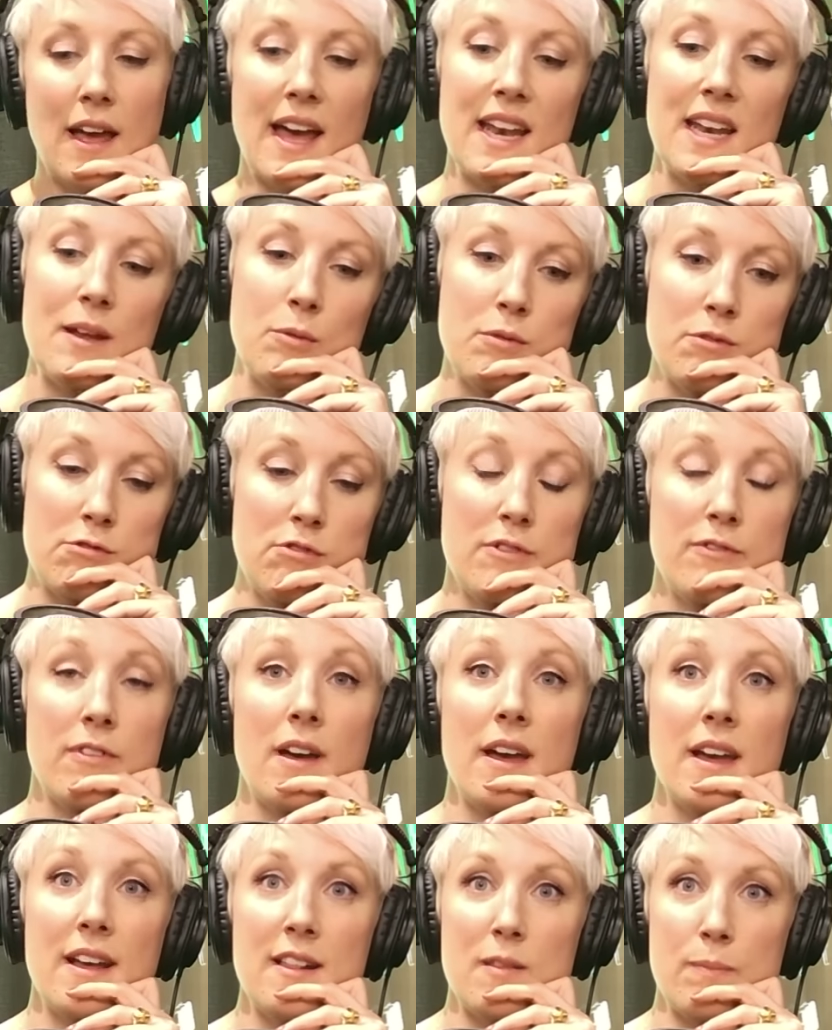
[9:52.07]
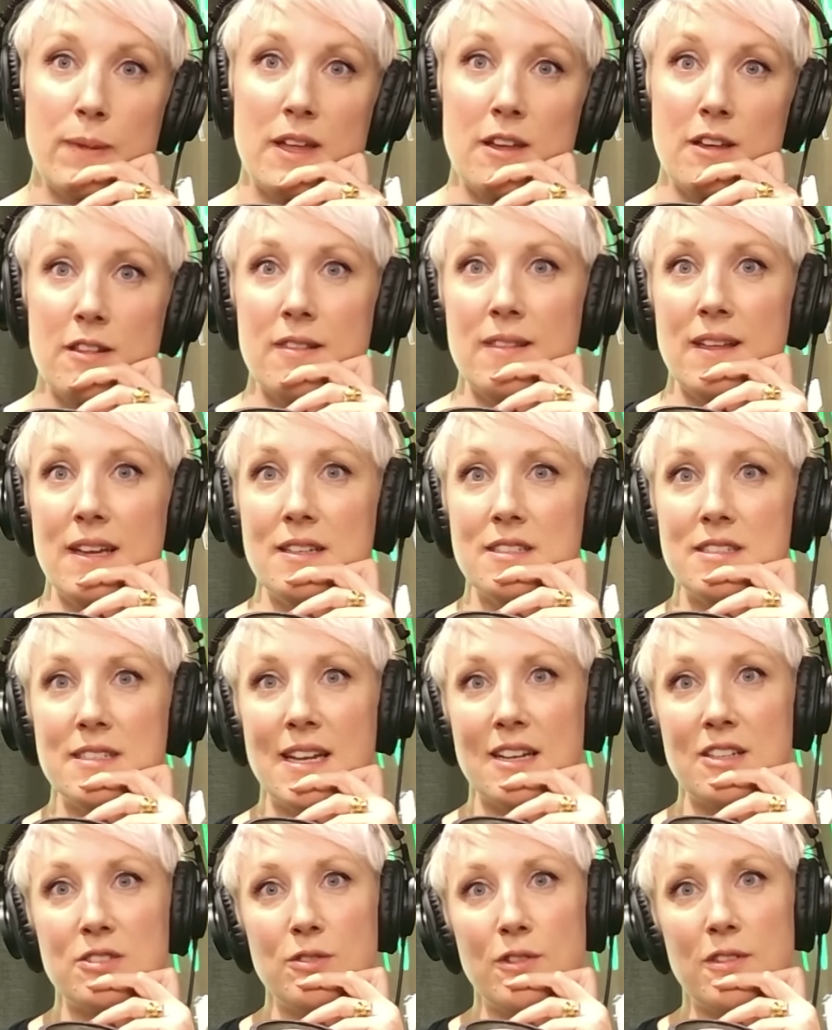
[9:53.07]
And it was revised because the
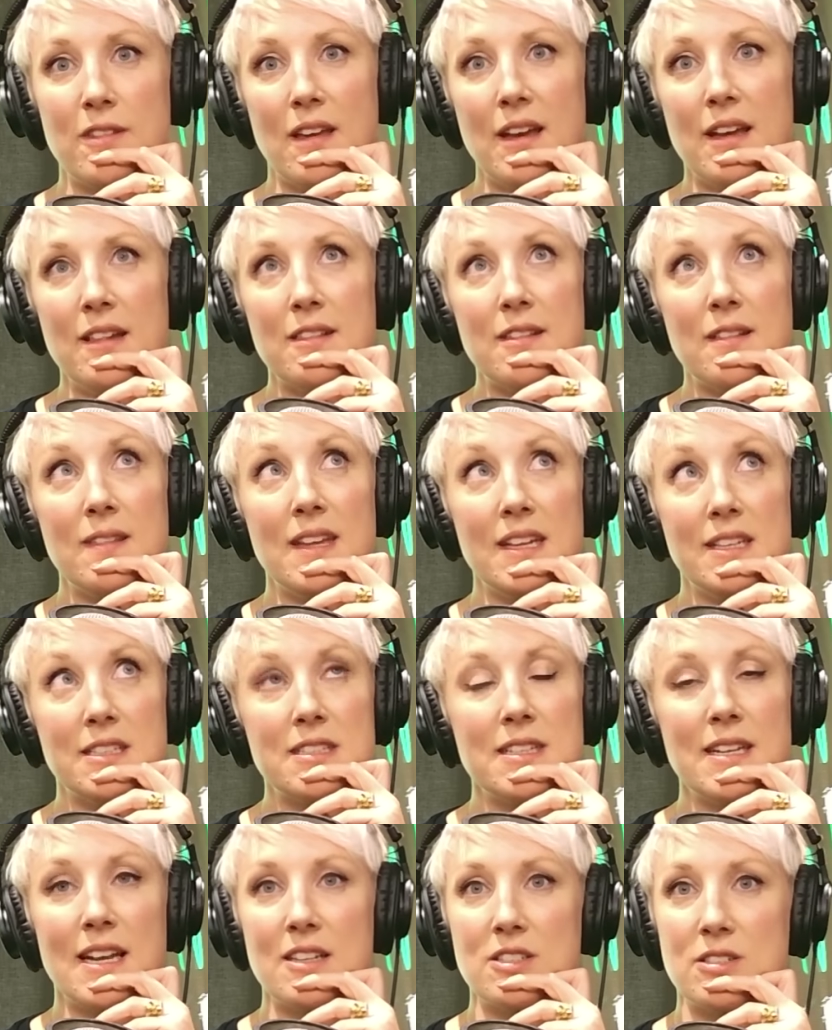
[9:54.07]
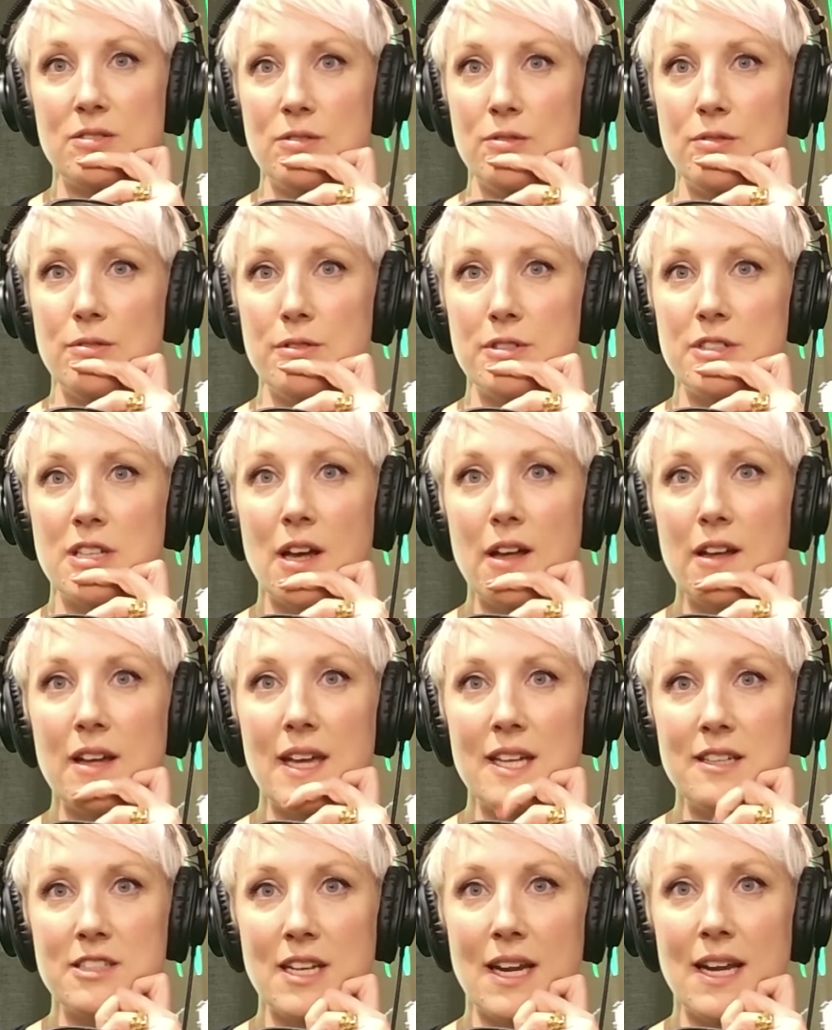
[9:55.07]
international science and the international
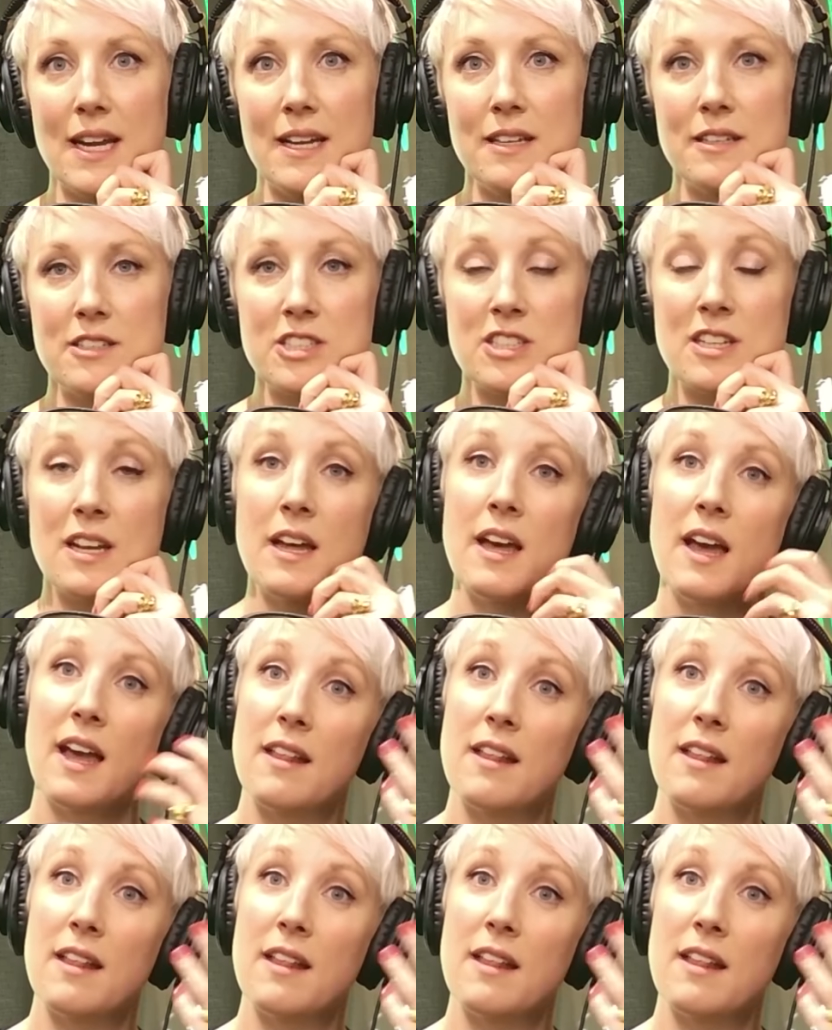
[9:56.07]
target changed.